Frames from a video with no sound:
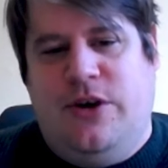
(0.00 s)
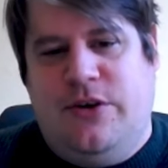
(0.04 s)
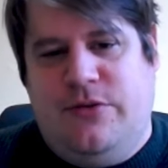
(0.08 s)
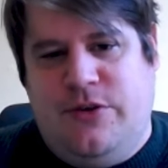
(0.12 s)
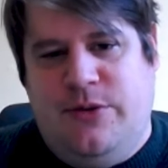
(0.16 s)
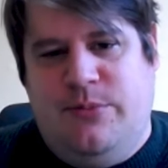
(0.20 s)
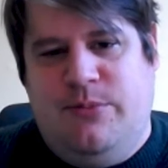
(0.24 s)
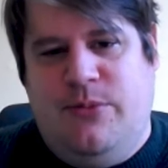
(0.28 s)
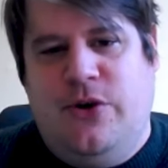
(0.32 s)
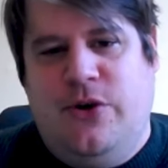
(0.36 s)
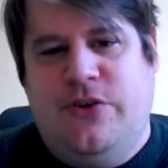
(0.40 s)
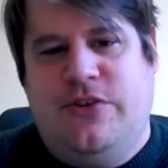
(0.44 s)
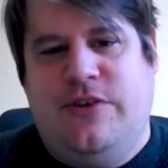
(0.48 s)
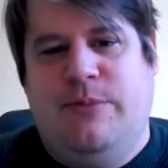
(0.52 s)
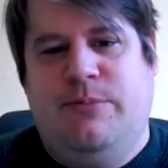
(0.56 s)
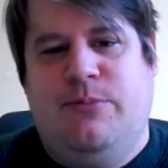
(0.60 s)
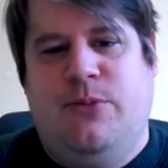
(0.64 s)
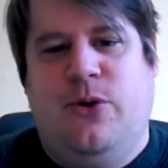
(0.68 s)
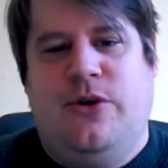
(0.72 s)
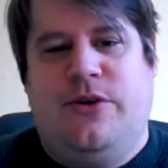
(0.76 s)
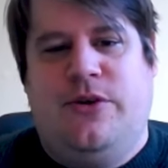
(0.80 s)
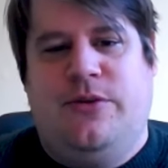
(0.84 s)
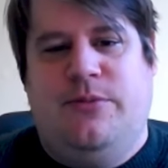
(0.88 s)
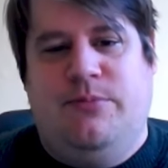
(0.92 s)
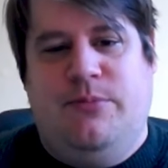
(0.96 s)
one of the most
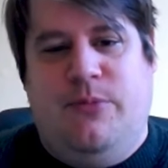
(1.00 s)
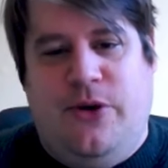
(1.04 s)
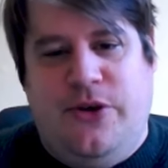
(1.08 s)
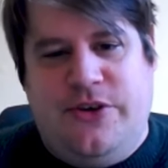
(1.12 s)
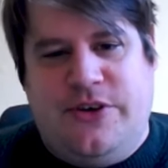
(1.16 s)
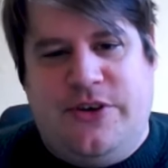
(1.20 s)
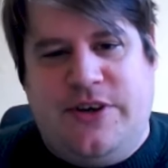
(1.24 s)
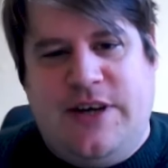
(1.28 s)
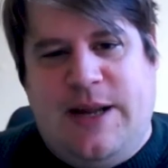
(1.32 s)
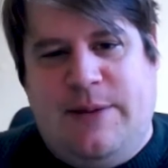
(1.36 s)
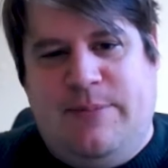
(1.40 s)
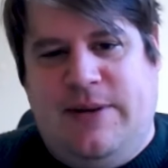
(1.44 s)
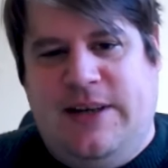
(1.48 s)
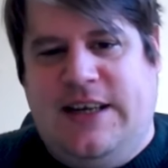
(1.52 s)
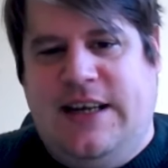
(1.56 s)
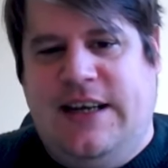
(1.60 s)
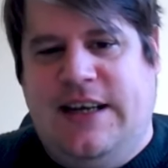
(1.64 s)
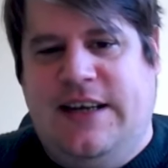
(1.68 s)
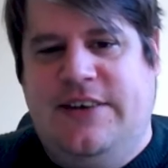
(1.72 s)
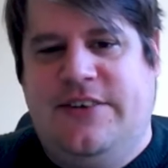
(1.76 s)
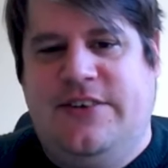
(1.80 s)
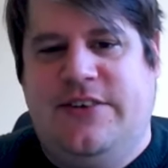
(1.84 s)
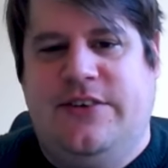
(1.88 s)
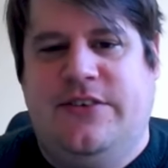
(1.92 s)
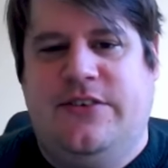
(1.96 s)
important modern
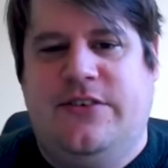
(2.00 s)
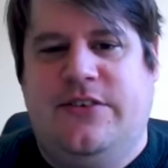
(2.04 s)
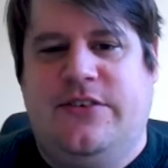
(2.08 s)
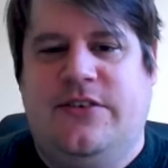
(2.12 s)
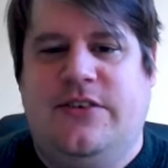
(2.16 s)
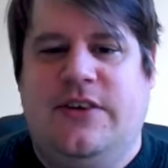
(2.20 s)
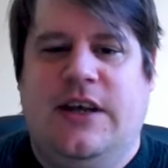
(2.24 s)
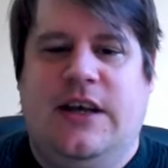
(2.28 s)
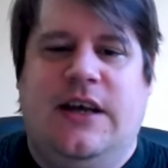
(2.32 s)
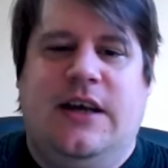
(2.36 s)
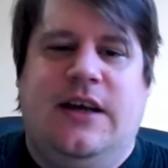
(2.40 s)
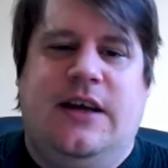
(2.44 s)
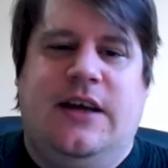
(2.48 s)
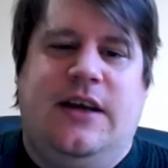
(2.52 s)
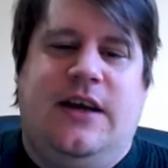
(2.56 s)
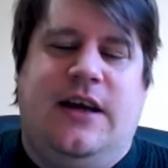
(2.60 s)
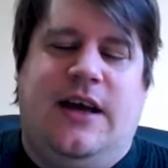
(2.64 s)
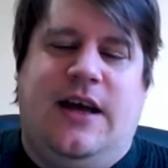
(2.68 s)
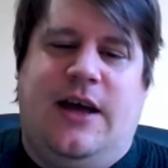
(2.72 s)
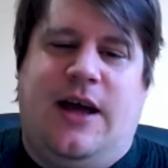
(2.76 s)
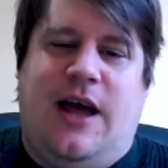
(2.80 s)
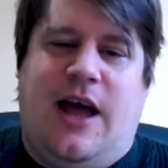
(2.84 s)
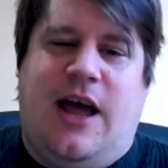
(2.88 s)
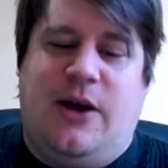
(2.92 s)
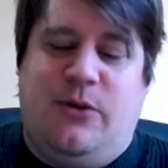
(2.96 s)
applications,
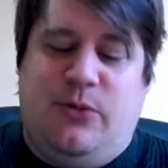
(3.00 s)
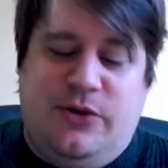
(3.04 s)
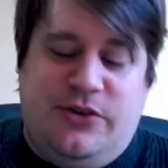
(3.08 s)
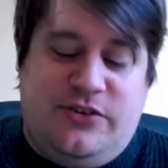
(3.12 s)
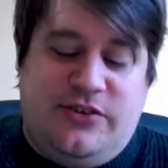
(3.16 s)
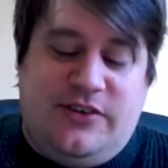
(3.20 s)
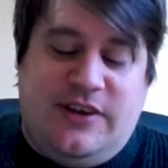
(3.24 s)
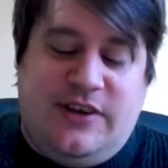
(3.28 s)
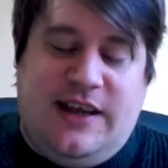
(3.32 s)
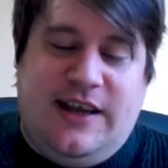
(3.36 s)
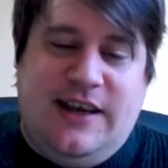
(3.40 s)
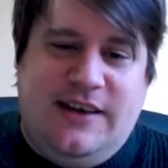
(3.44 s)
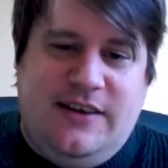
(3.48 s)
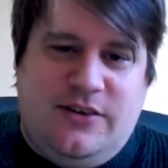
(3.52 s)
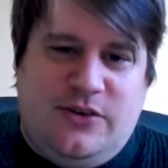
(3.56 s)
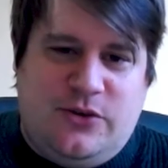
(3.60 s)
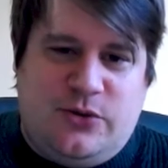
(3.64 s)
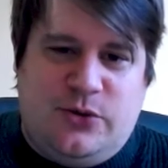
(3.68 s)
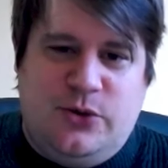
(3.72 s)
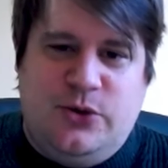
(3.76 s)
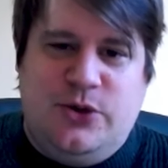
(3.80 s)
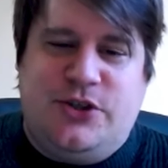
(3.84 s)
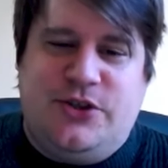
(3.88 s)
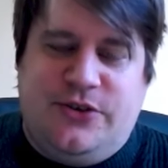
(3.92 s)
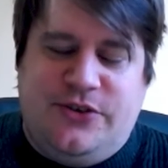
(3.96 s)
I would say
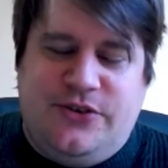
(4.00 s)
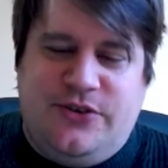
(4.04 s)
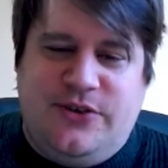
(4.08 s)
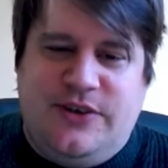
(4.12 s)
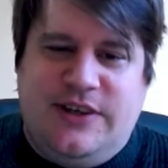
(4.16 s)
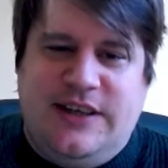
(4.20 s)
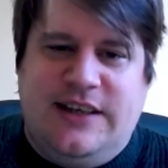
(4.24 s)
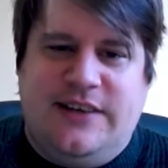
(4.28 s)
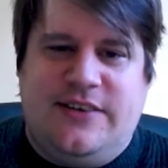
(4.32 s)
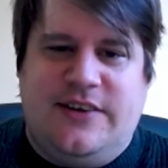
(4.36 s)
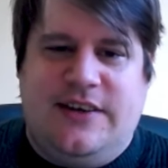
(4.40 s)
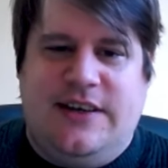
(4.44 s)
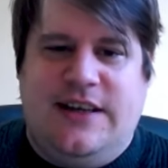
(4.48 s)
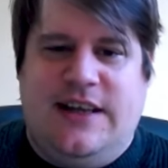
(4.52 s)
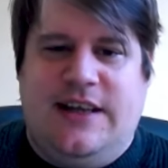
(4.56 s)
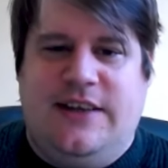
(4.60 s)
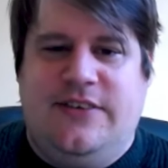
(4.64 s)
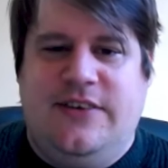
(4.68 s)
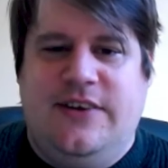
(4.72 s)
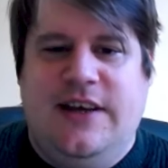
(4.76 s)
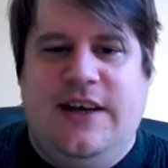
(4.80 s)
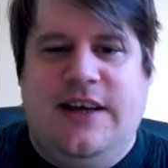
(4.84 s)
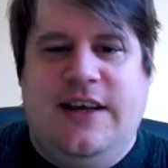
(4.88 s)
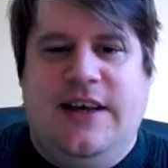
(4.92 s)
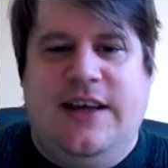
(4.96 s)
crucial to the
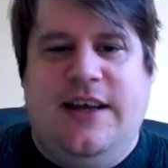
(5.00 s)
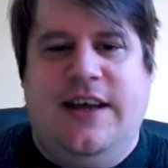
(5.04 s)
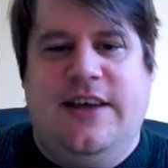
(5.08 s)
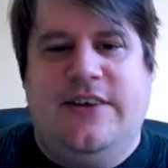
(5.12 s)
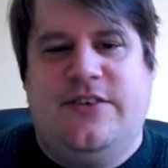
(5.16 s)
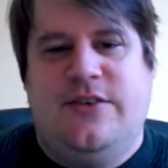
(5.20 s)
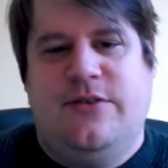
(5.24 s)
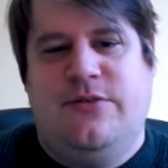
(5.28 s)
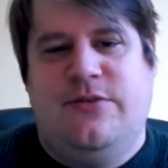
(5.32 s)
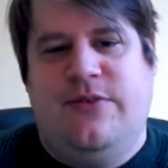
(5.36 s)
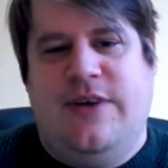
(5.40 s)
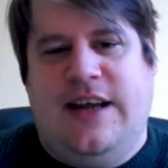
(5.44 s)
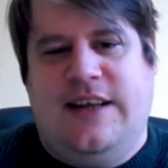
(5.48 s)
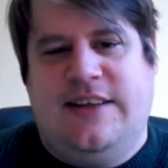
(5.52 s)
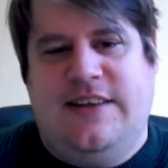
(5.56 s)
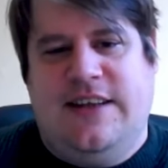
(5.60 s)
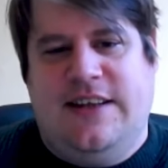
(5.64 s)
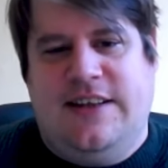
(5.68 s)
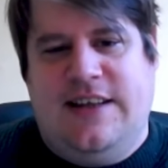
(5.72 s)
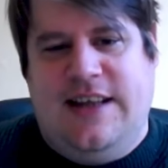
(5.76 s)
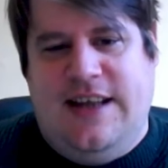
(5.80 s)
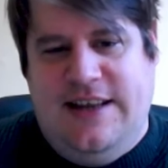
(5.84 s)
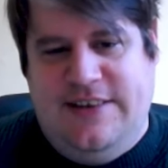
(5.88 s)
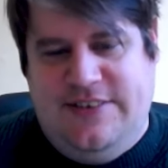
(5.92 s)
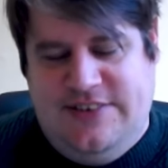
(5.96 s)
internet, is the fact
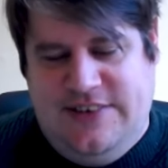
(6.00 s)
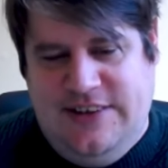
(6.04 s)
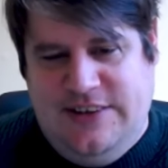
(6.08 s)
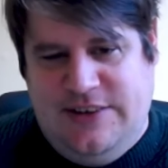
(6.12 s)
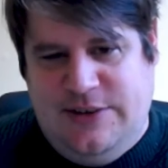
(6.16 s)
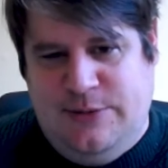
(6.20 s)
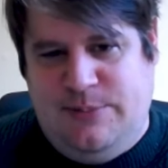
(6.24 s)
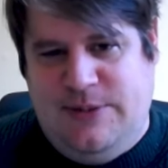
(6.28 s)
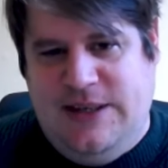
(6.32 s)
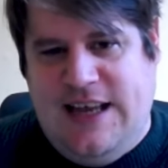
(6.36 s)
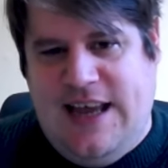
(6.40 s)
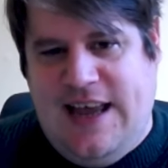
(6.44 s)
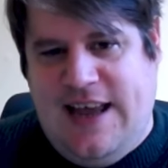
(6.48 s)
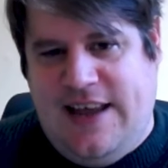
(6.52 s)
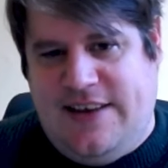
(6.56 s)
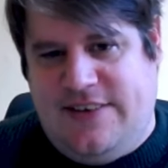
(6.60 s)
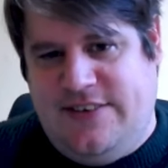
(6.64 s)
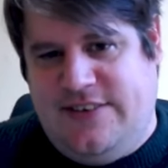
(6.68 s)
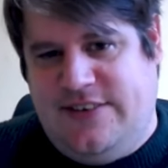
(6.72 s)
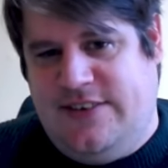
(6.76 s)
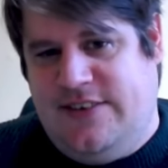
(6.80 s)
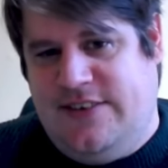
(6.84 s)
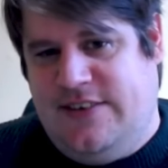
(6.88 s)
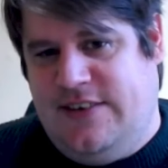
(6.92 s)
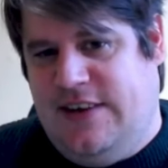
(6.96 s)
that
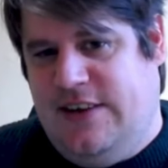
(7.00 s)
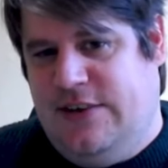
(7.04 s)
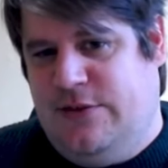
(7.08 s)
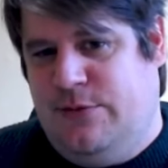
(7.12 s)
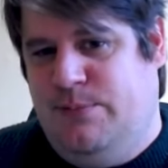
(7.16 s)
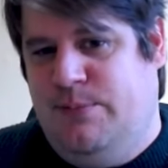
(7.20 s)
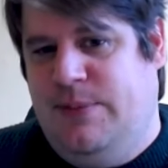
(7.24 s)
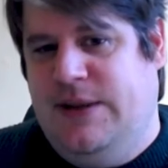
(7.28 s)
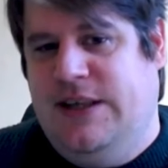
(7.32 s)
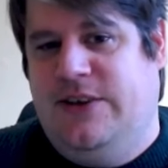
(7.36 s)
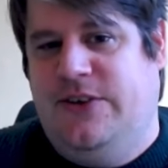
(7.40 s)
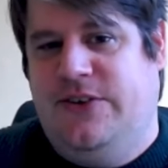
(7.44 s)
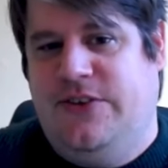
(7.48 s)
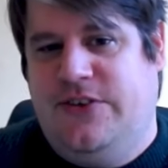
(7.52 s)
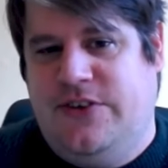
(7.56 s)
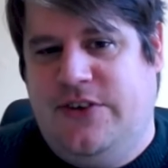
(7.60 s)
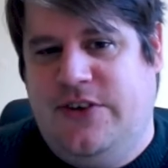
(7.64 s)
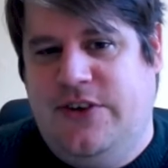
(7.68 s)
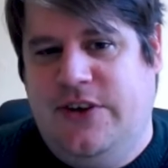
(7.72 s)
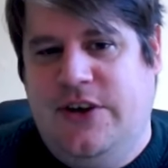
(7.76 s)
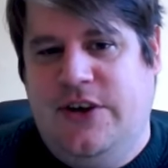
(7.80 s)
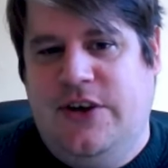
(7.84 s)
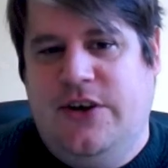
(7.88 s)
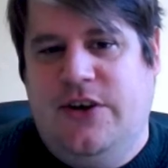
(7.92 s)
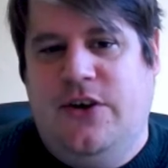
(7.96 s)
HTTPS is
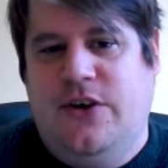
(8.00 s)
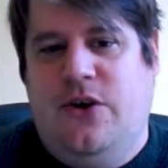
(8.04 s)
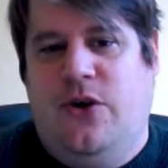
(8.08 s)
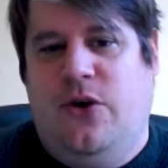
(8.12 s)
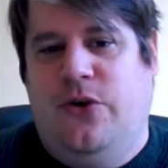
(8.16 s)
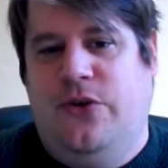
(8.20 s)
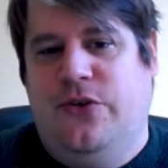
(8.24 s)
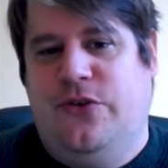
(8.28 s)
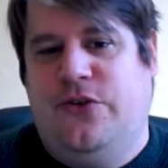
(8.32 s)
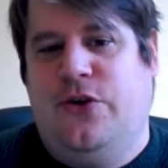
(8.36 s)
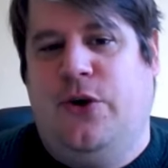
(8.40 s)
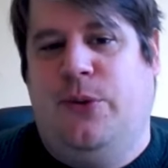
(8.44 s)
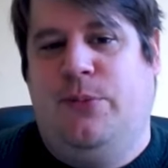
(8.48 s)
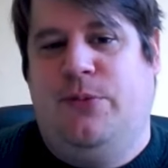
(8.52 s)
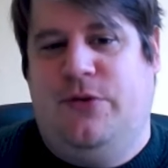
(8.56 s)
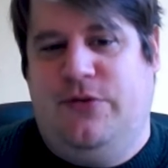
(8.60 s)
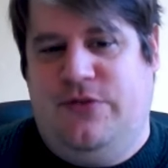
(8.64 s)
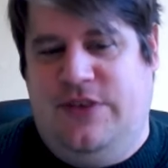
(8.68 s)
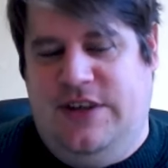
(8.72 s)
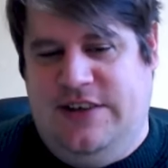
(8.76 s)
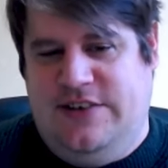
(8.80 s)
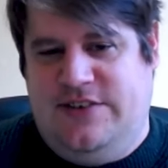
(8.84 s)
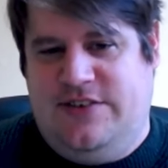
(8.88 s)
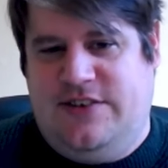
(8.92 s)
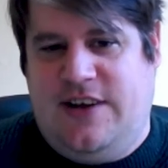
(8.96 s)
built on top
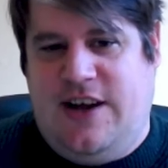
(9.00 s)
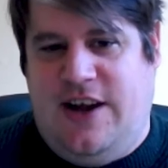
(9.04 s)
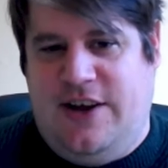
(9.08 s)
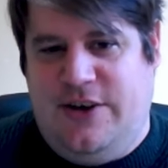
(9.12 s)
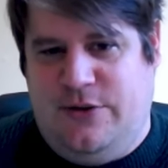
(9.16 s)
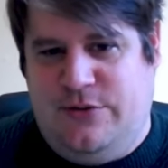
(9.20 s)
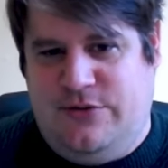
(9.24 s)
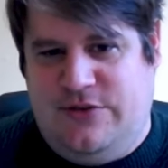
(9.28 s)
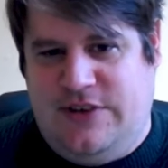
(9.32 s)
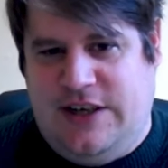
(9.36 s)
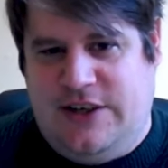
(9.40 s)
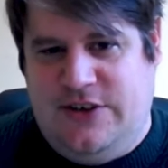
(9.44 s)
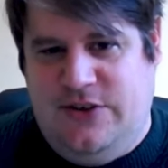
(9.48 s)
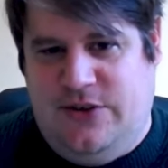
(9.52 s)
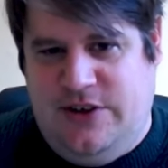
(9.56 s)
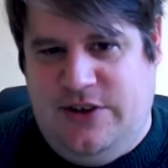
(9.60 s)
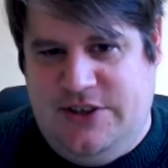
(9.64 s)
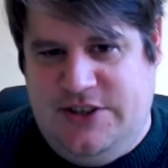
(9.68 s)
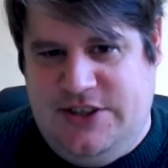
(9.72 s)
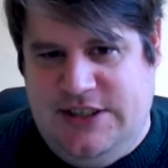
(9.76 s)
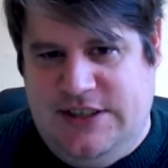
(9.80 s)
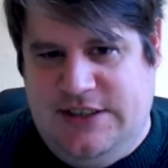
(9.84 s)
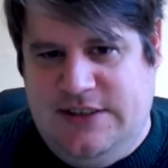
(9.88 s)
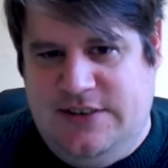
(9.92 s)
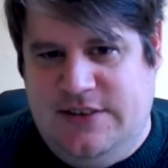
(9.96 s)
of this kind of
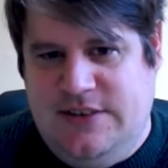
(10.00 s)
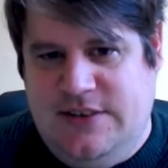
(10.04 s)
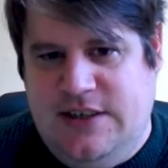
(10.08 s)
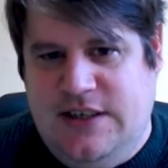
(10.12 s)
technology.